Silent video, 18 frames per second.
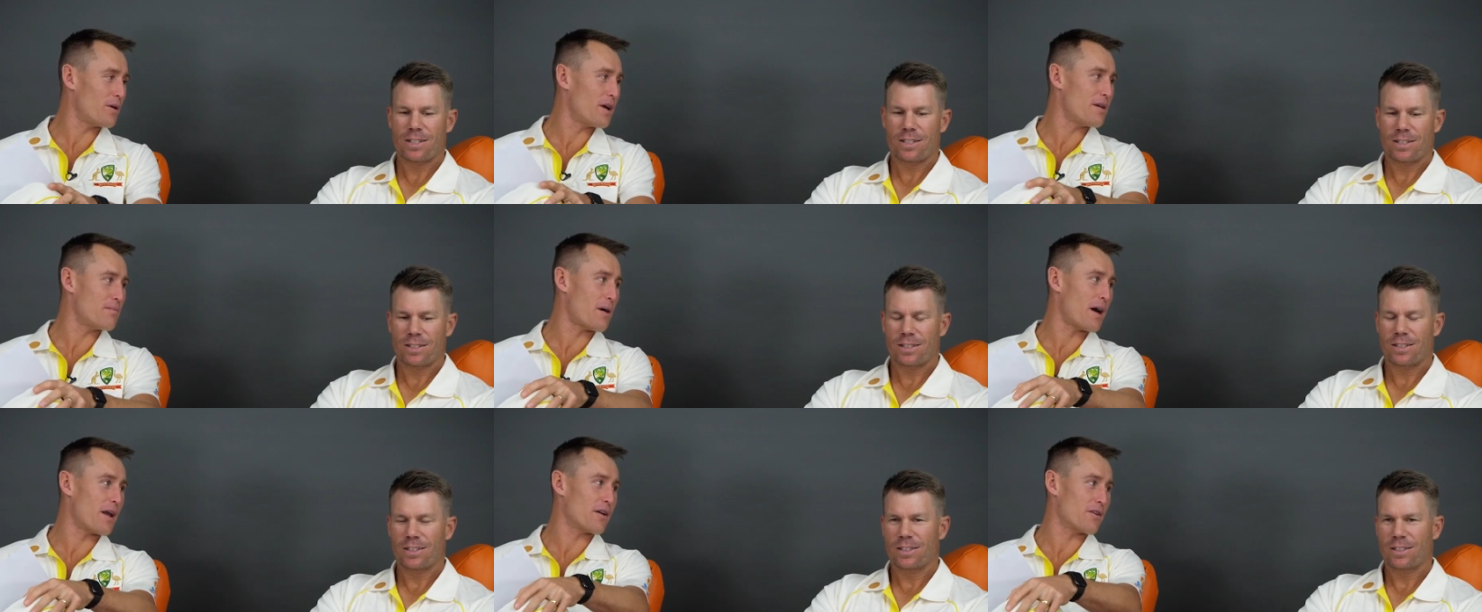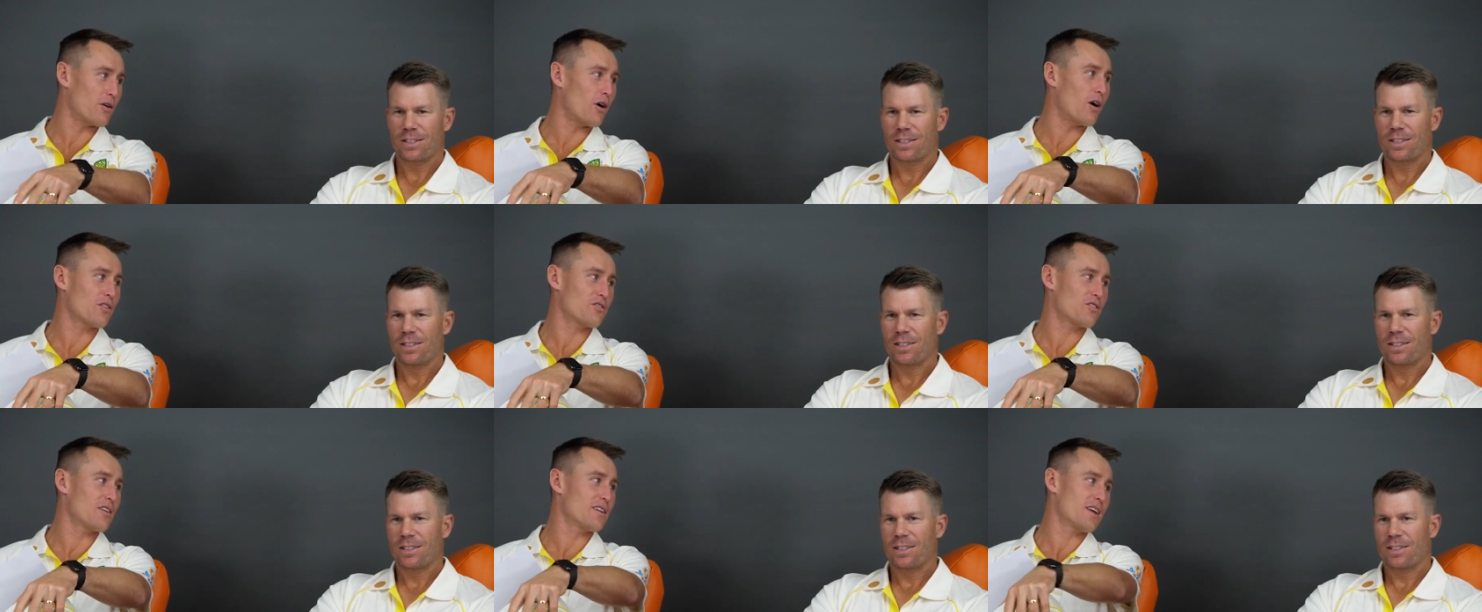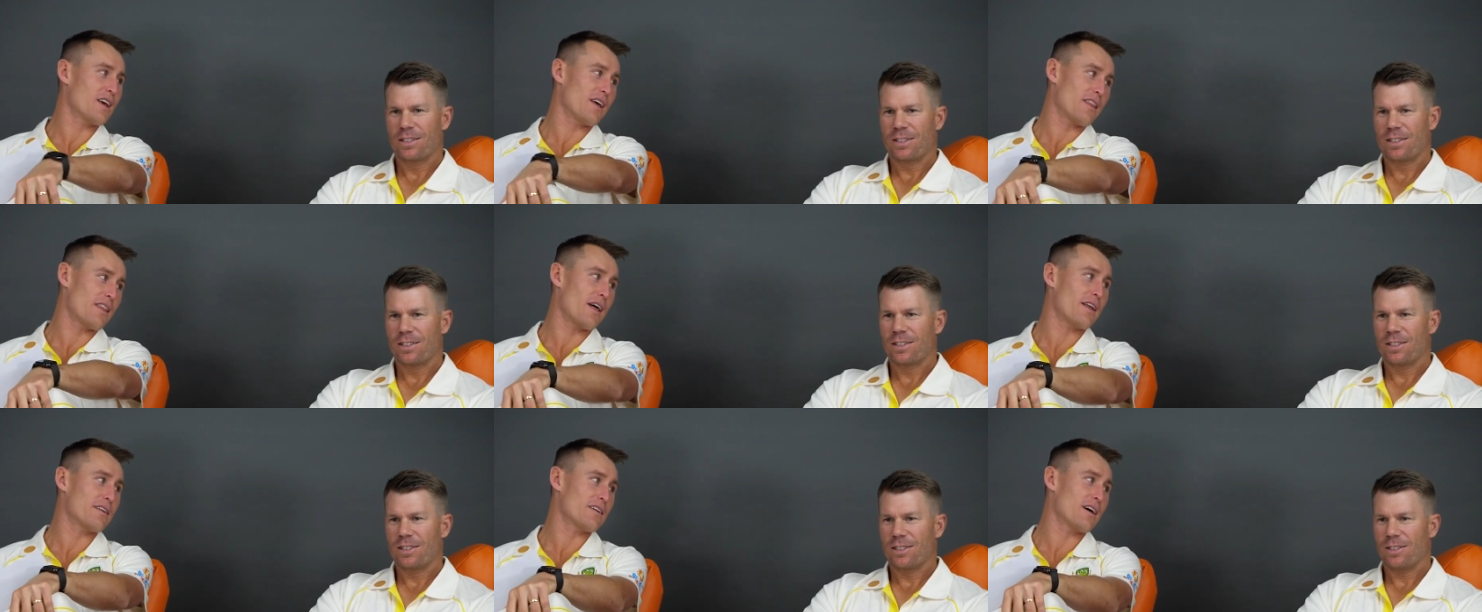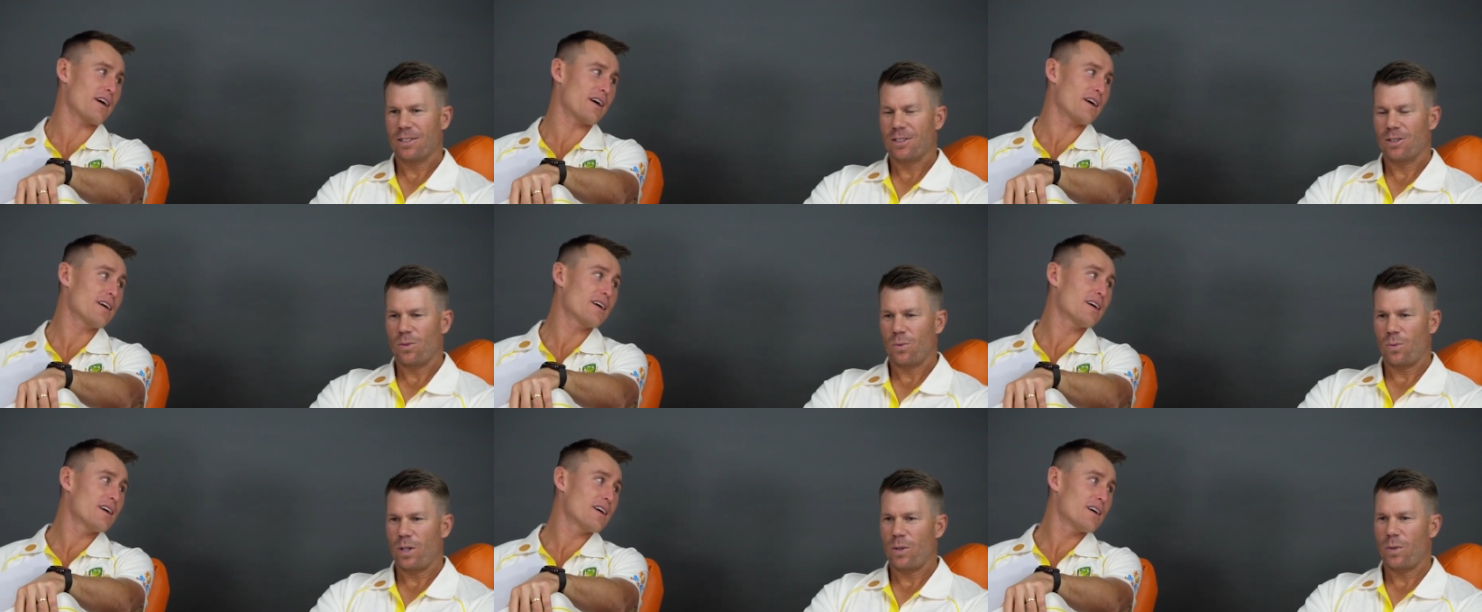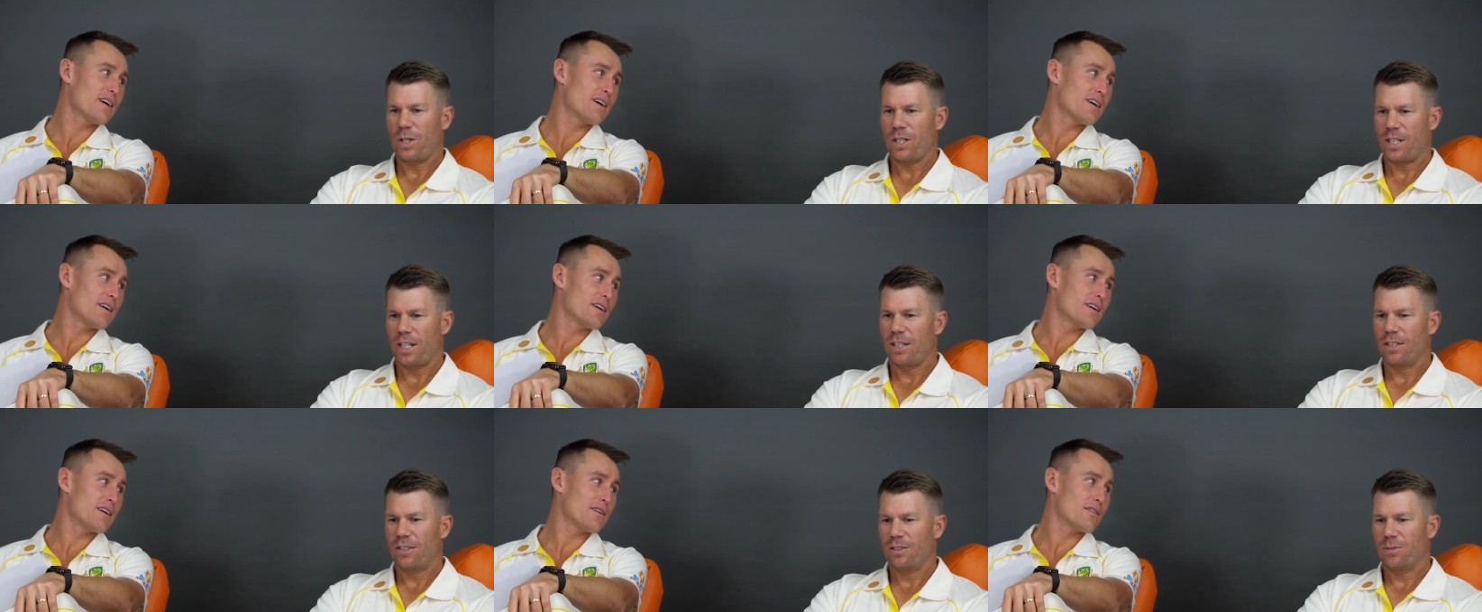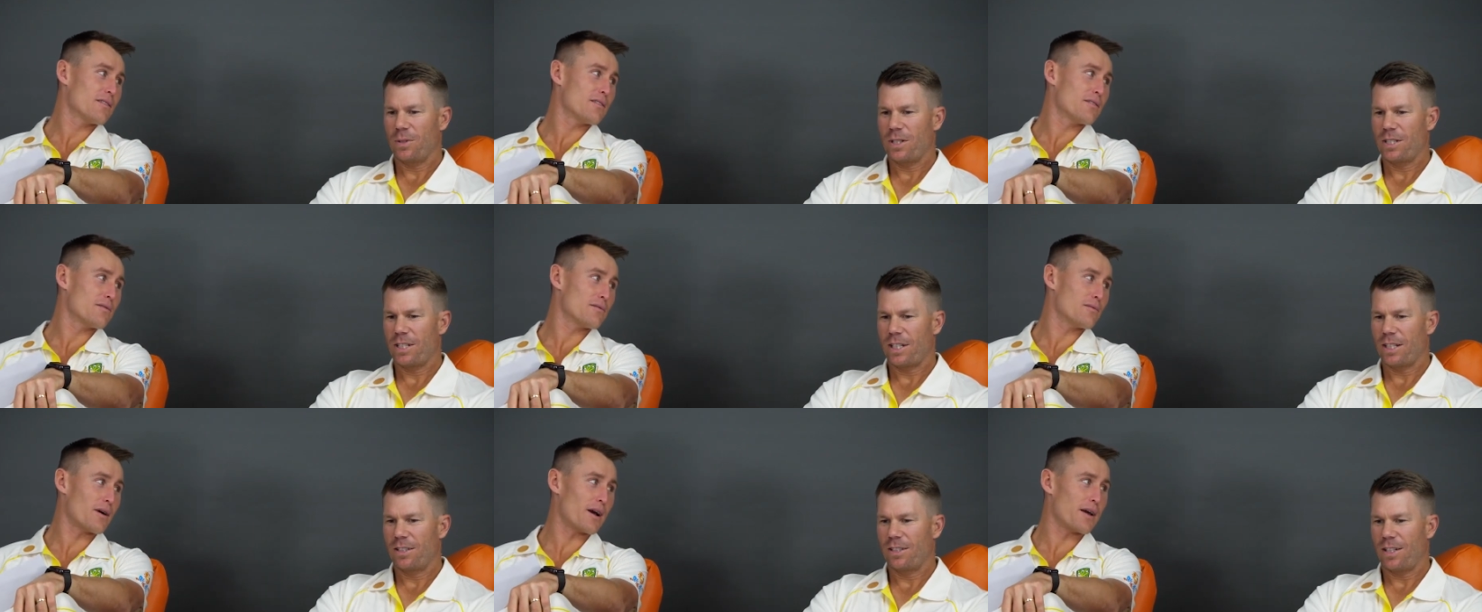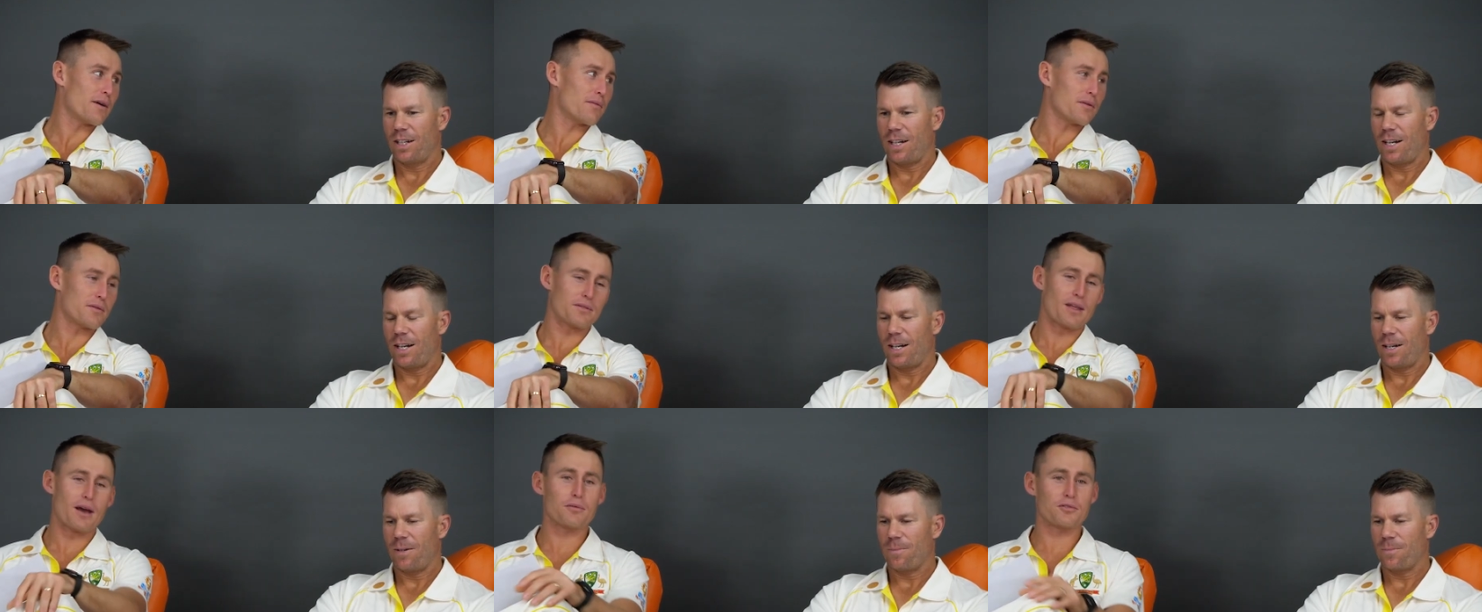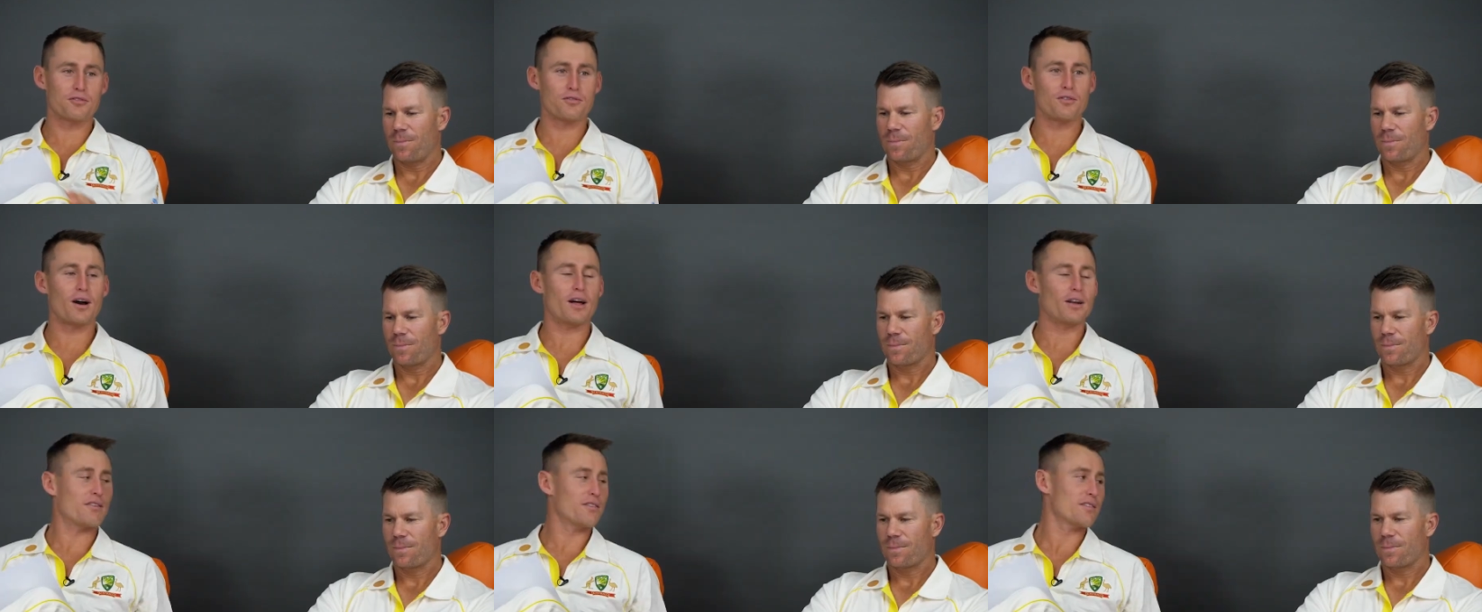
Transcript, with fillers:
Speaker 1: We batted nicely together that day. We,
Speaker 2: we did, we did. We, um, that was fun.